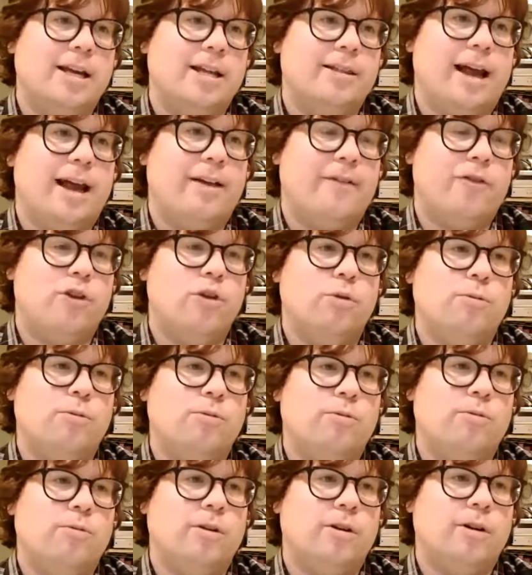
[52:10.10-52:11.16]
a
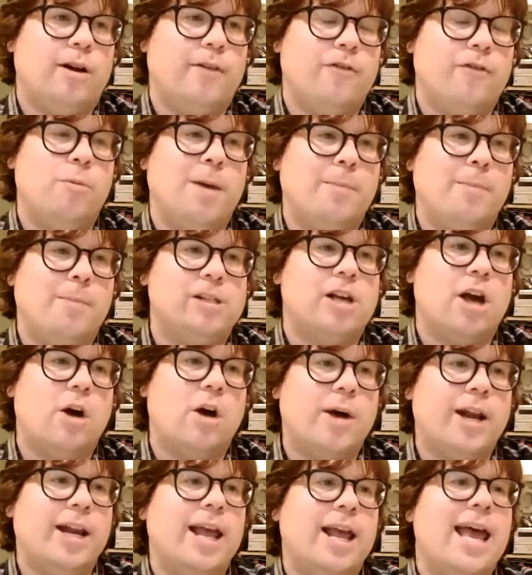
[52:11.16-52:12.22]
few papers
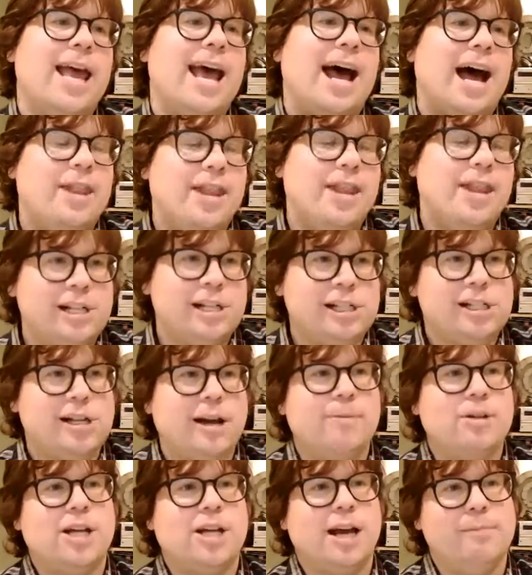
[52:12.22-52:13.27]
go. And I think
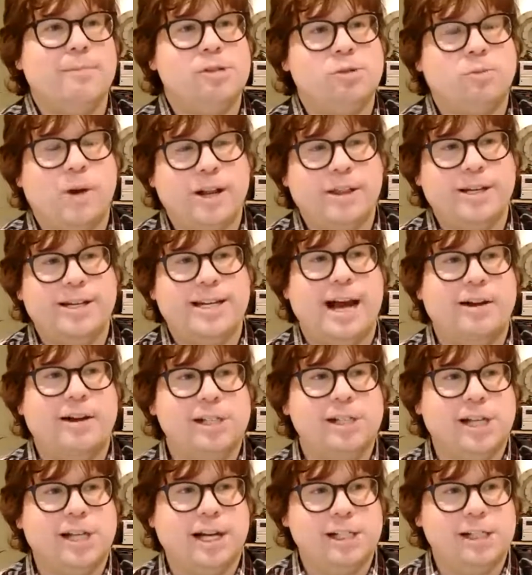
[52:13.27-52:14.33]
sometimes one of the
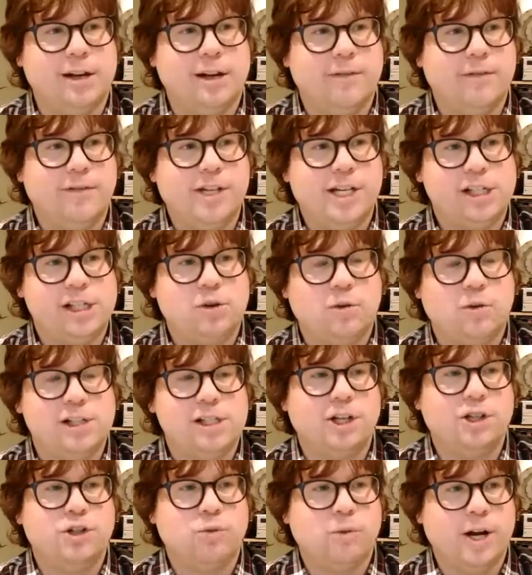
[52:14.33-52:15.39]
downsides of discourse
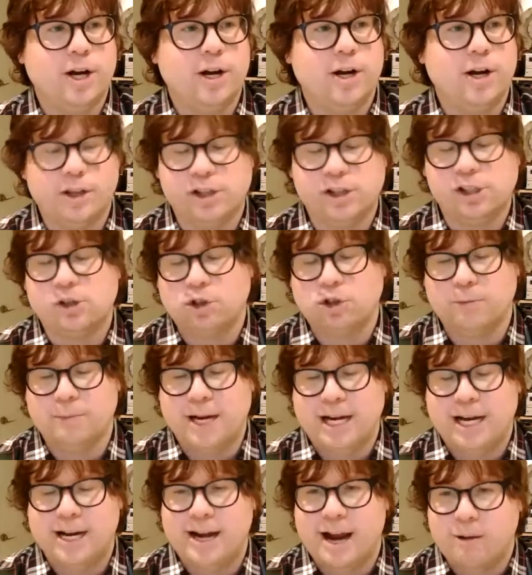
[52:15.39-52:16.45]
on Twitter and other social
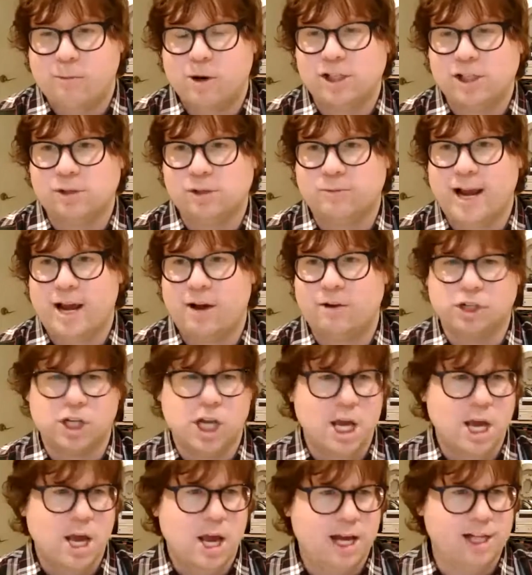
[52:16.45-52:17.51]
media networks around
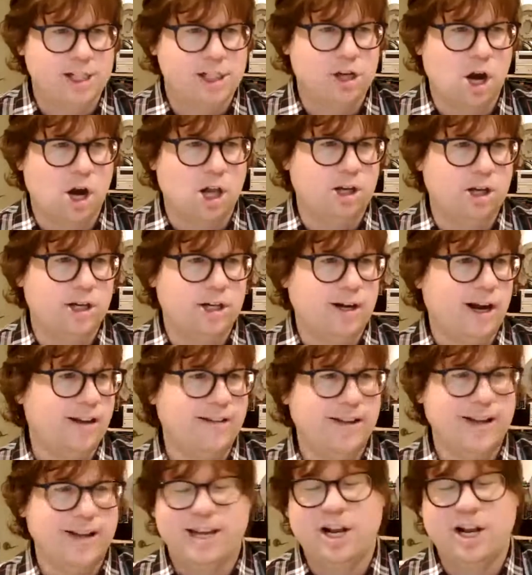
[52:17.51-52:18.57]
a scholar,
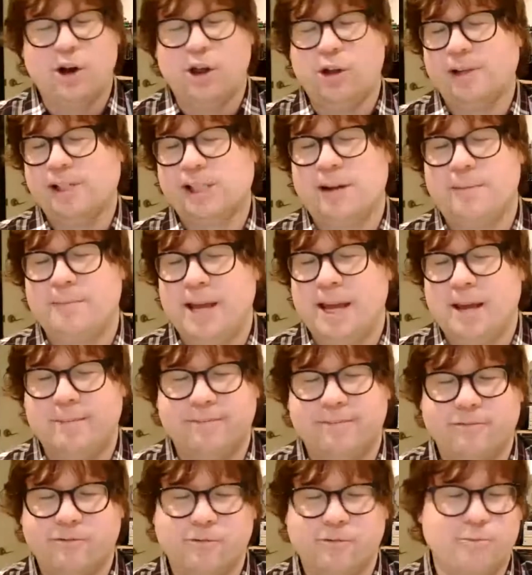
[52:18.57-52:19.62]
you know, there was some
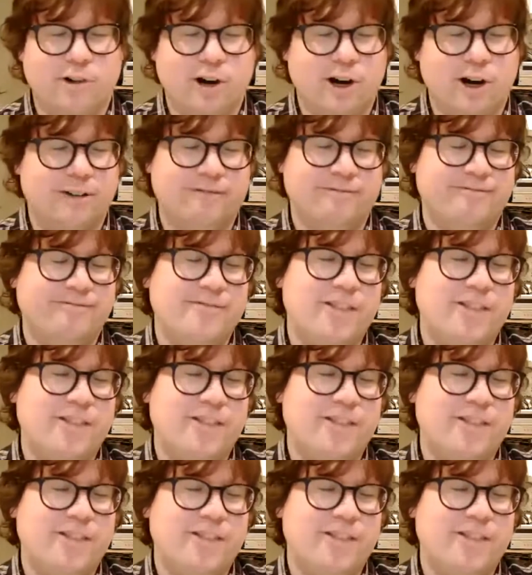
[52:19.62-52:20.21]
meme or